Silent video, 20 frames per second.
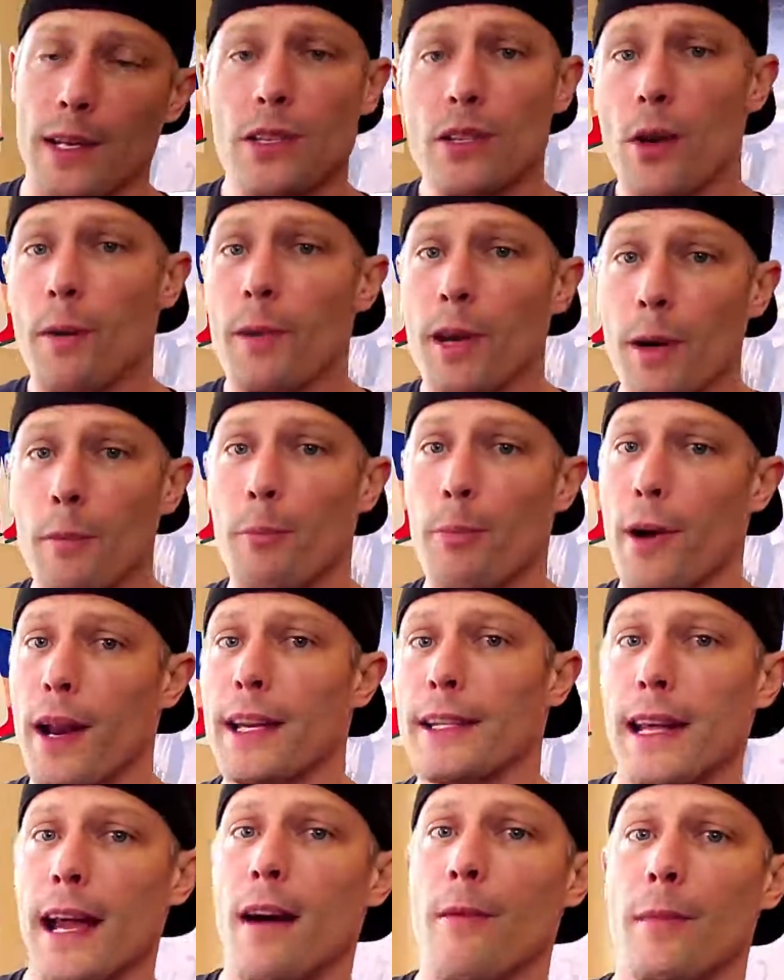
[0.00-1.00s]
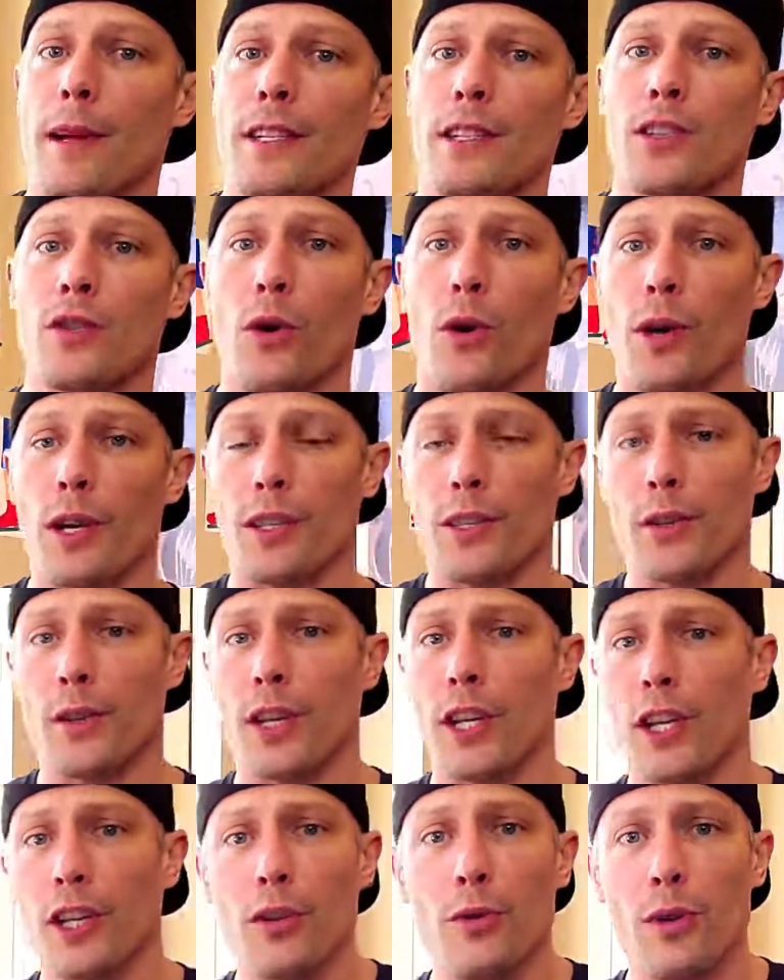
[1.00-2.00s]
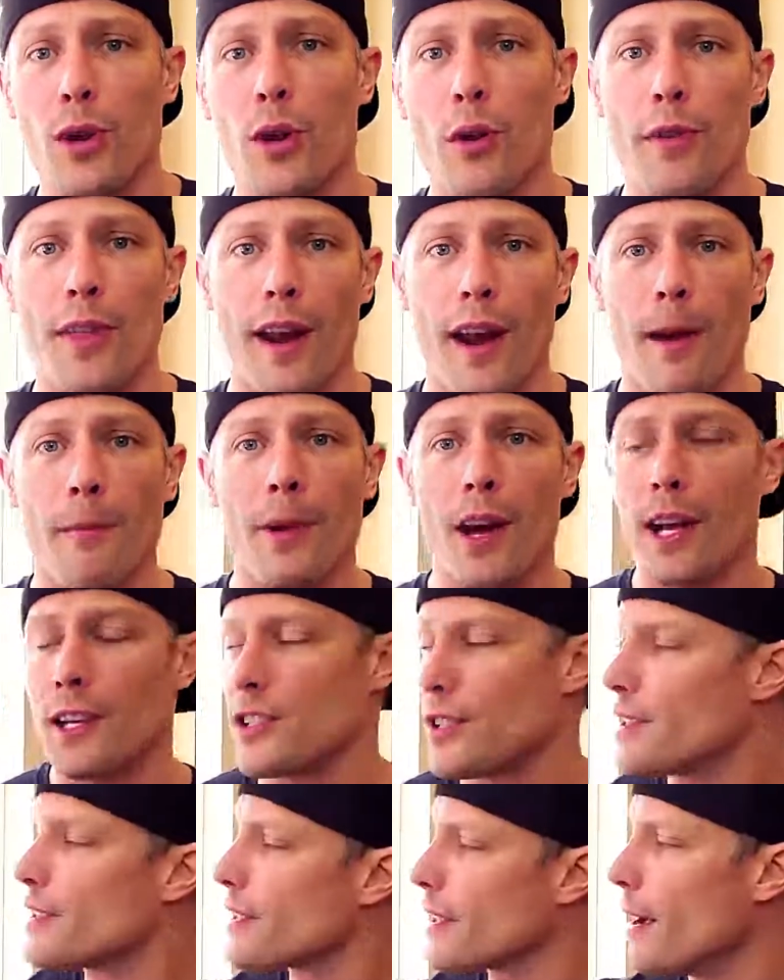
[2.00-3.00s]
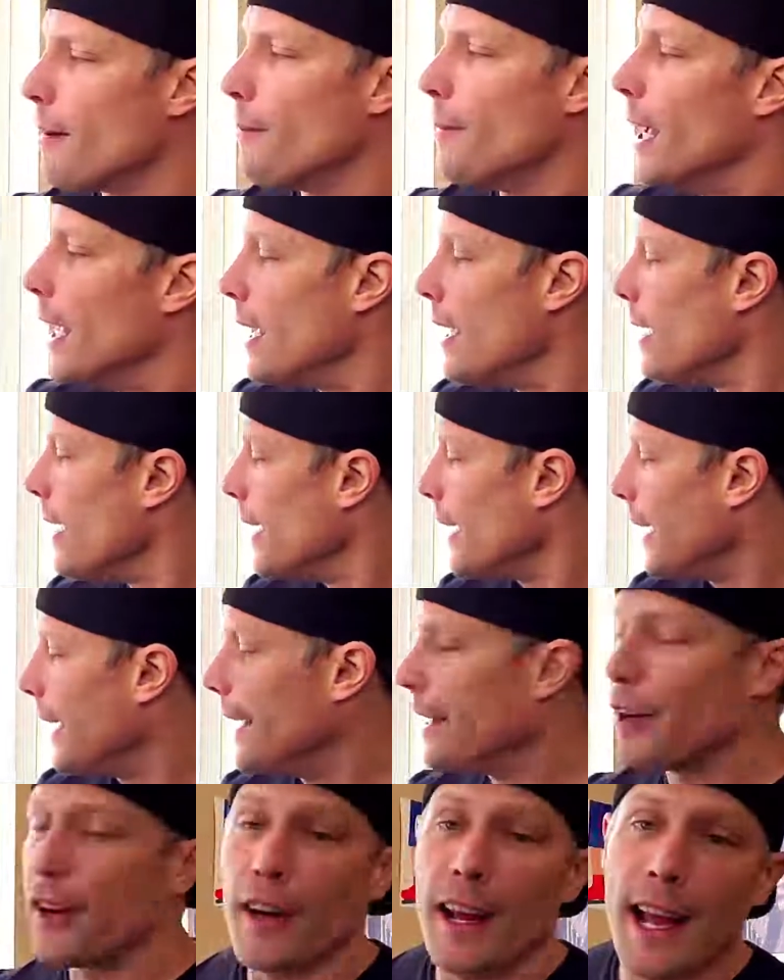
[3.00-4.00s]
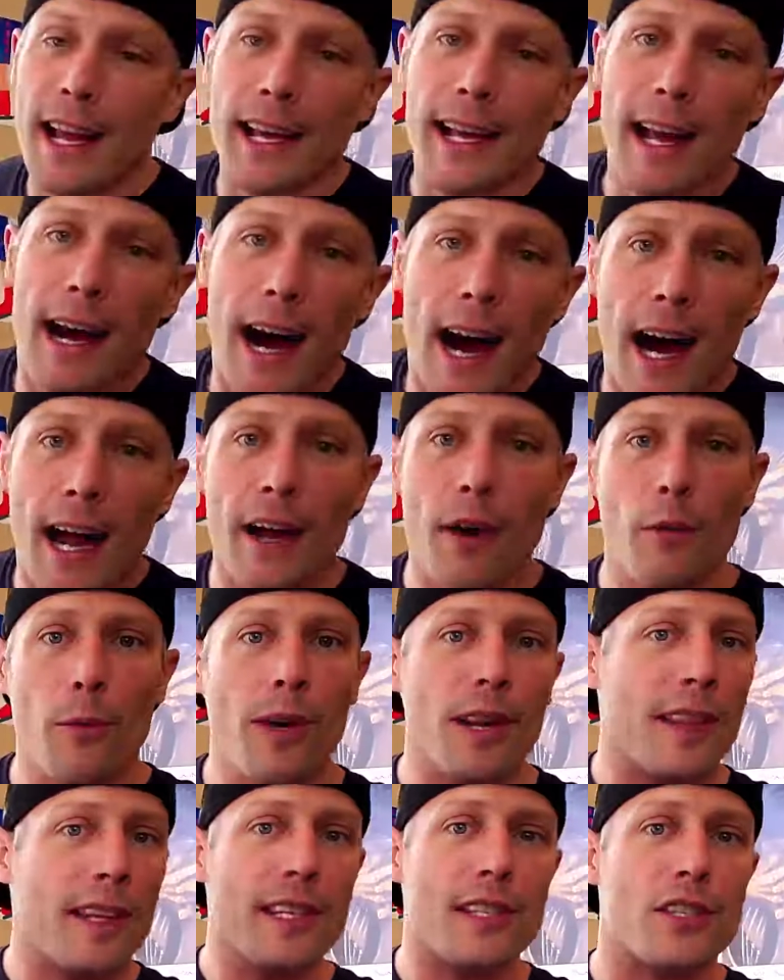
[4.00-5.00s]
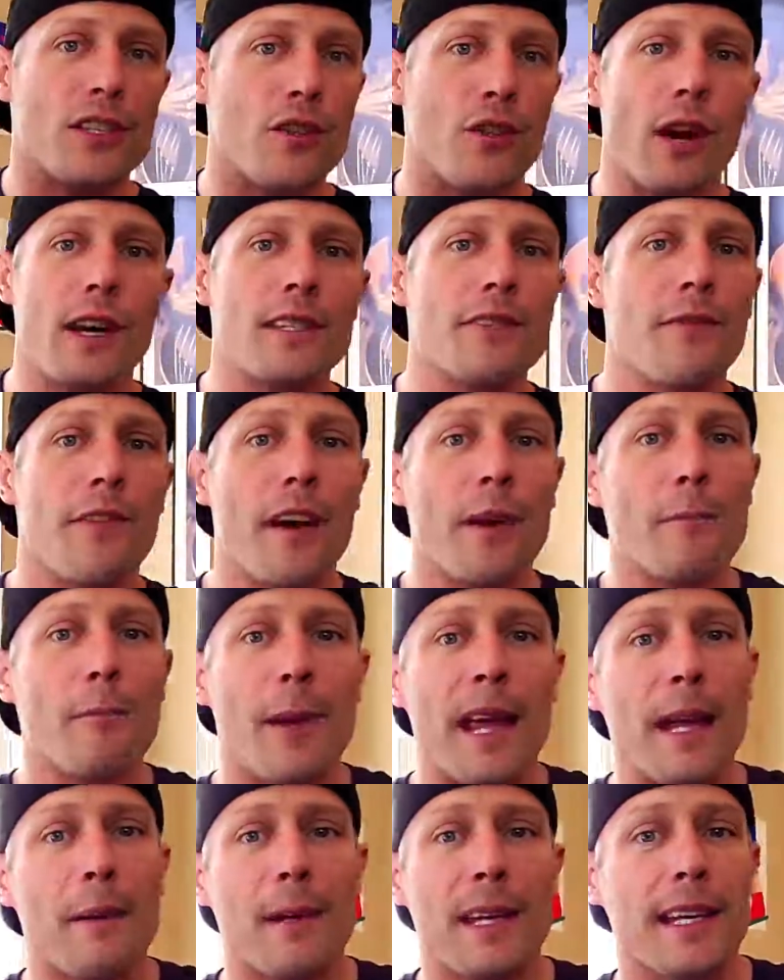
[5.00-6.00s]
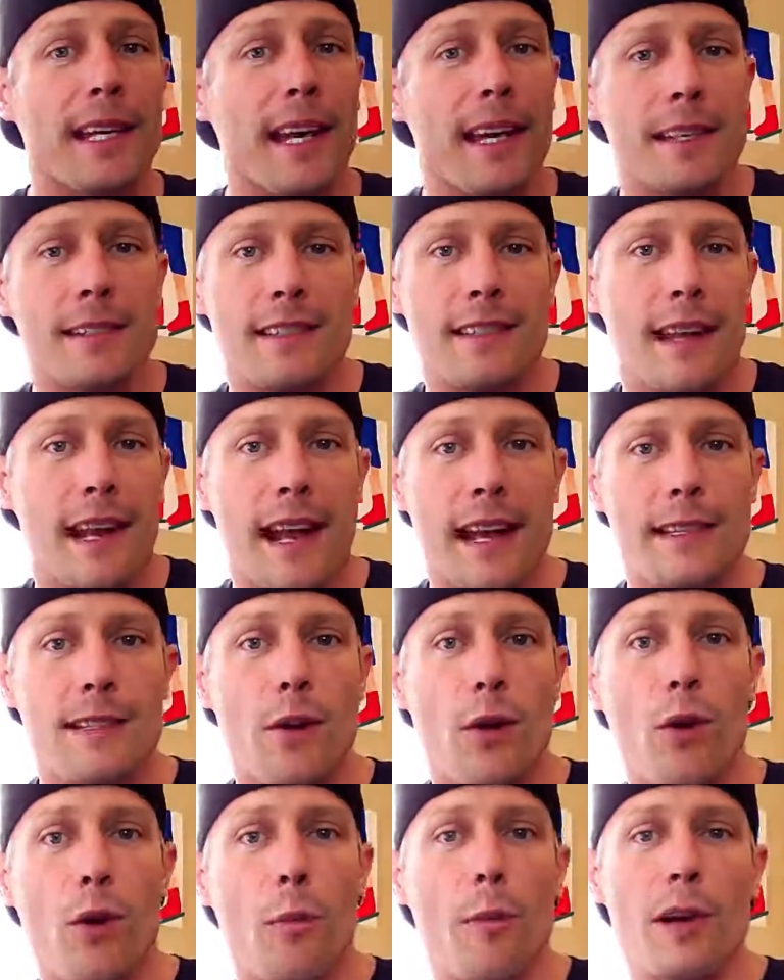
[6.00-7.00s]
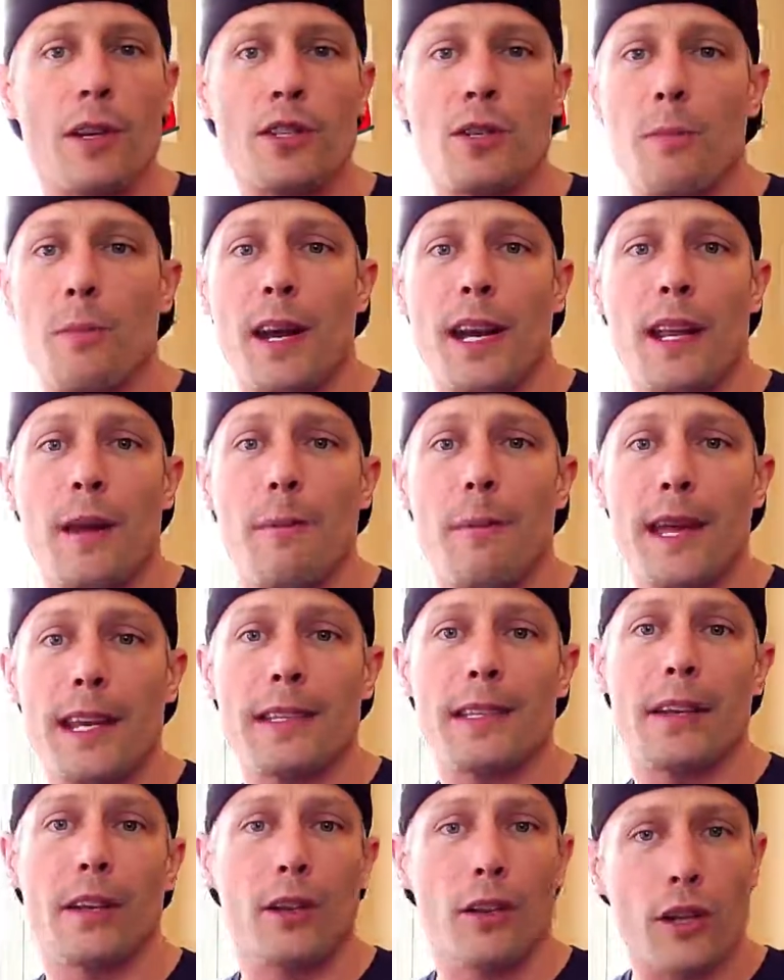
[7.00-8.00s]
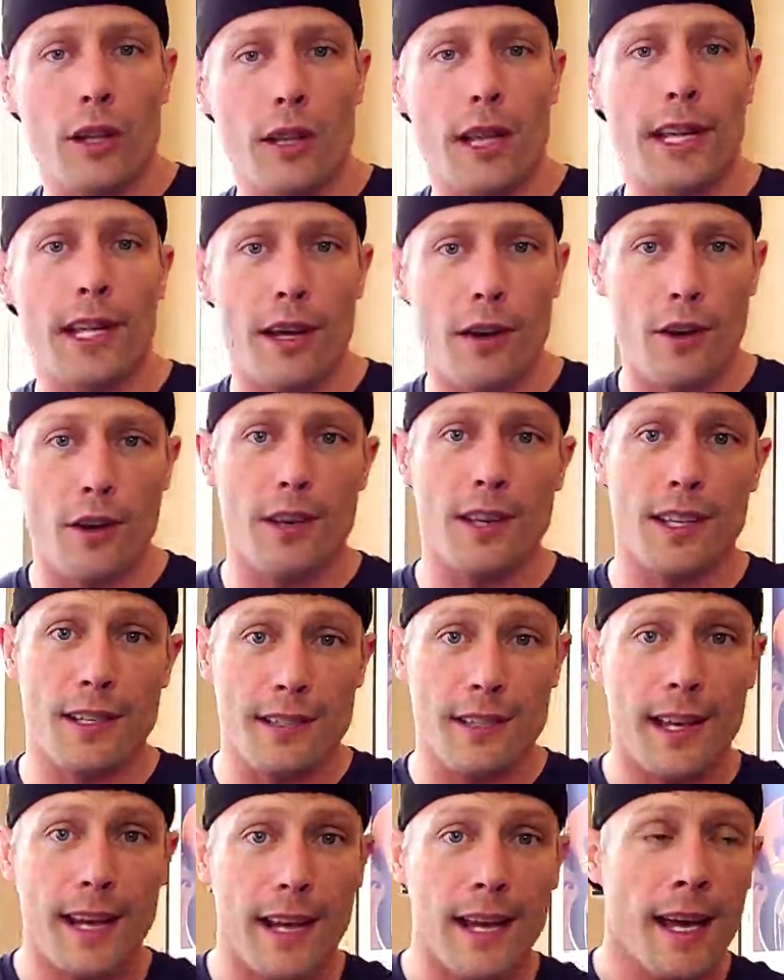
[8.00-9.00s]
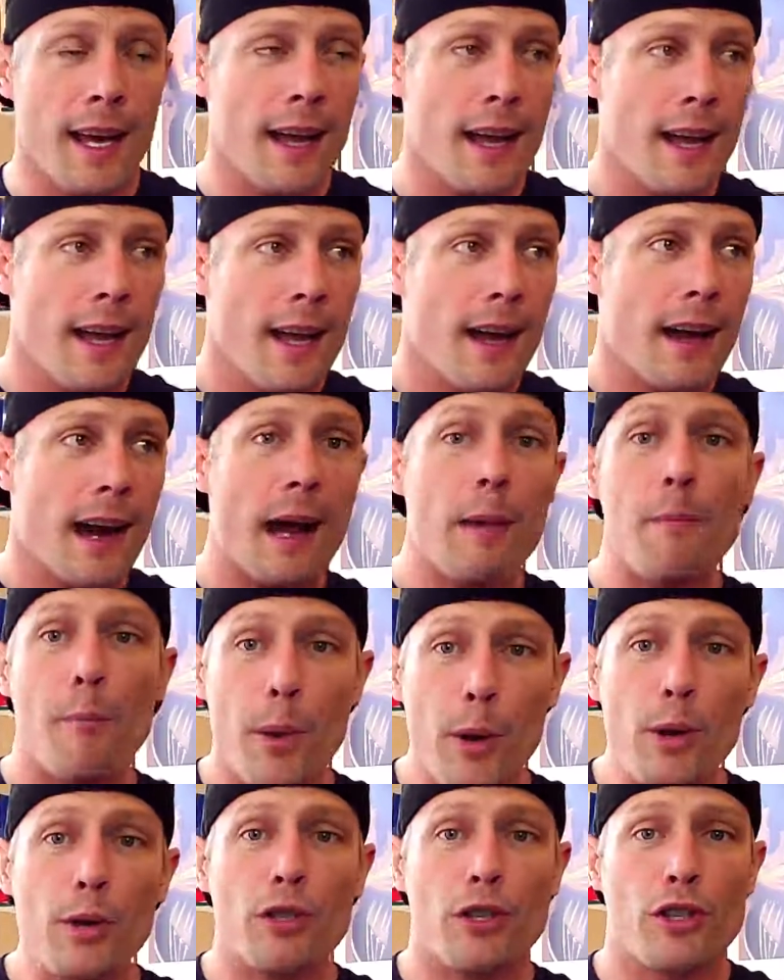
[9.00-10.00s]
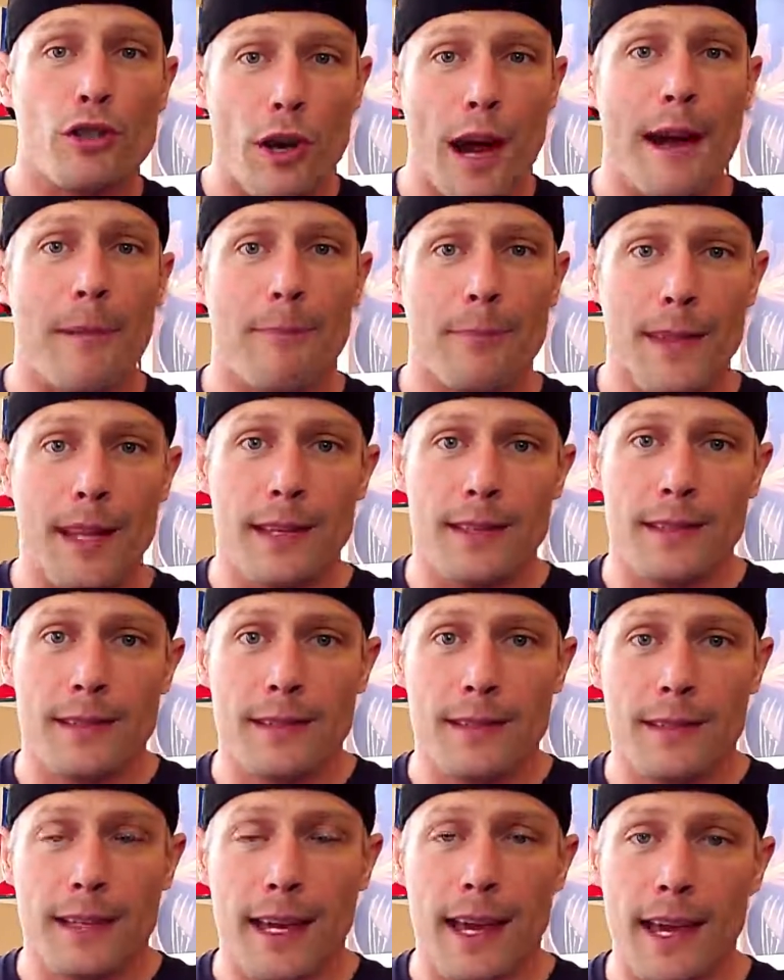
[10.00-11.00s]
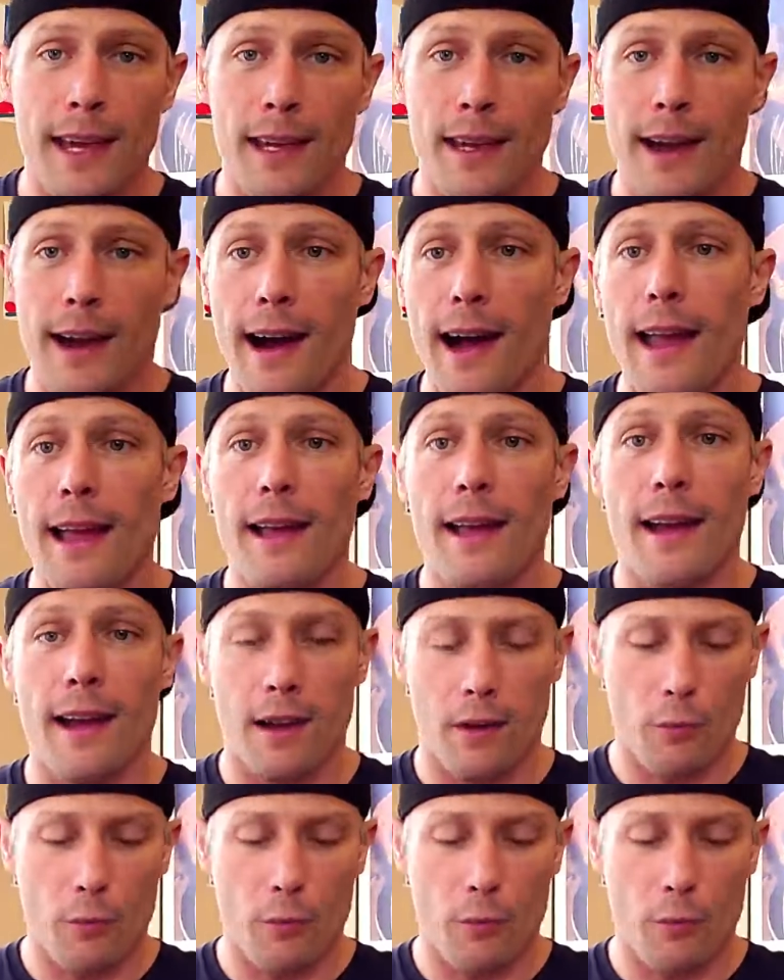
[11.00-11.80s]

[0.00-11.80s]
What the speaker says: So I'm going to break down my story so that you know that I'm not just some internet guy or one of these trust fund baby kids that has a whole bunch of money and makes it look like you earned this. Like, I bootstrapped this, okay?